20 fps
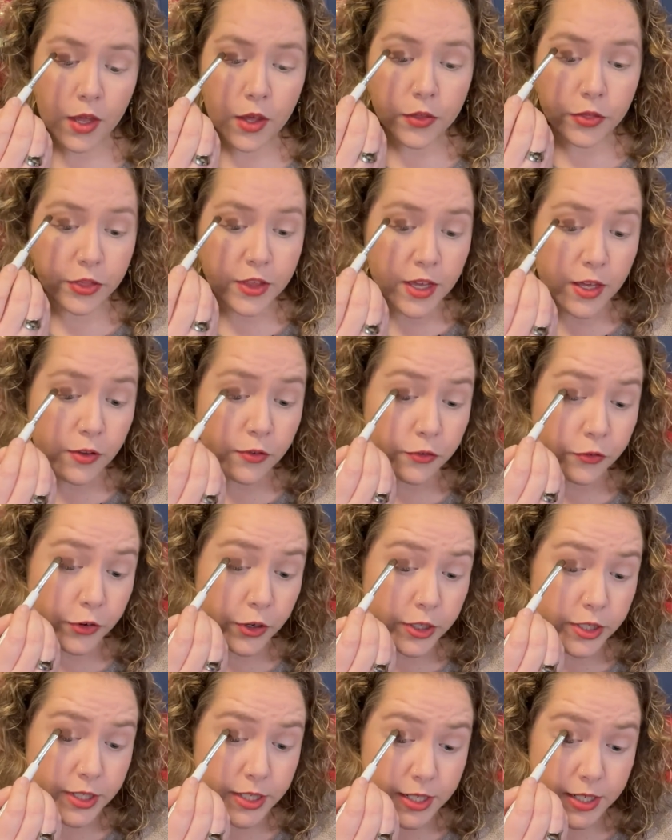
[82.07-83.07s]
The
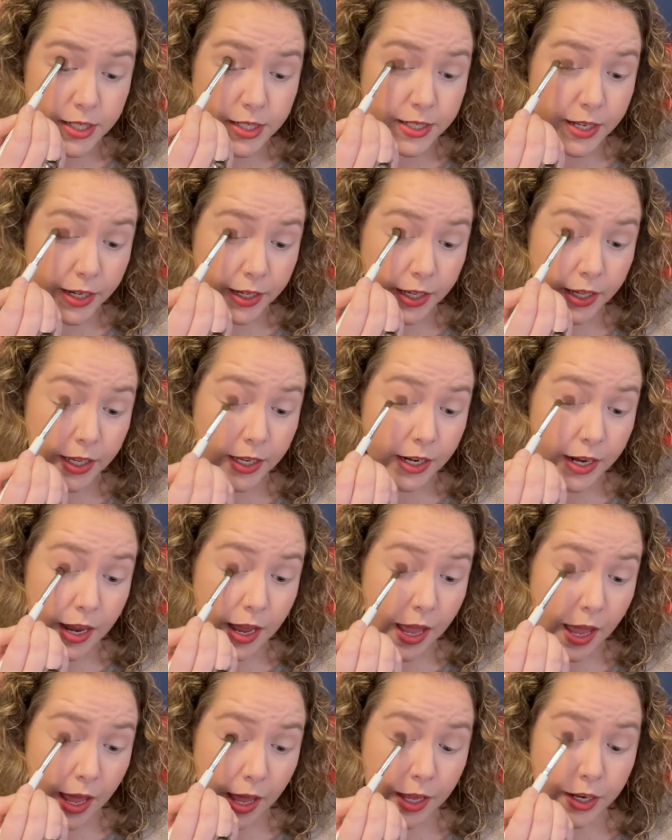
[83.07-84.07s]
1st, 2nd,
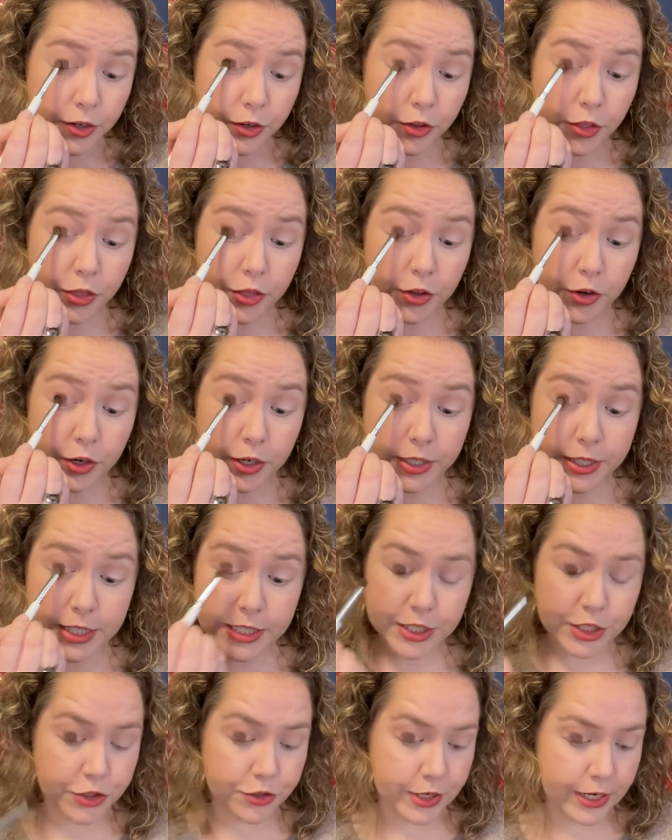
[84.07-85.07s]
and 3rd
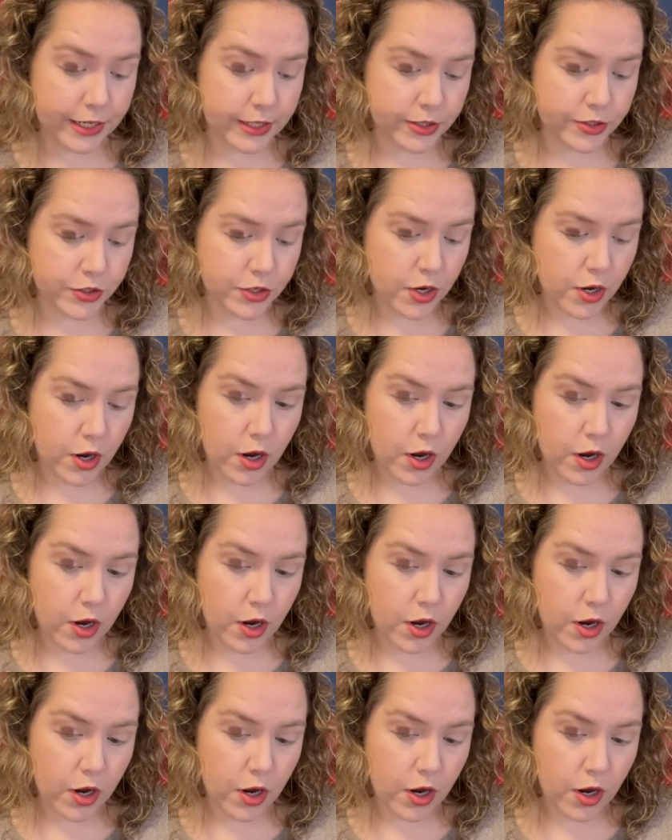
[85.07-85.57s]
districts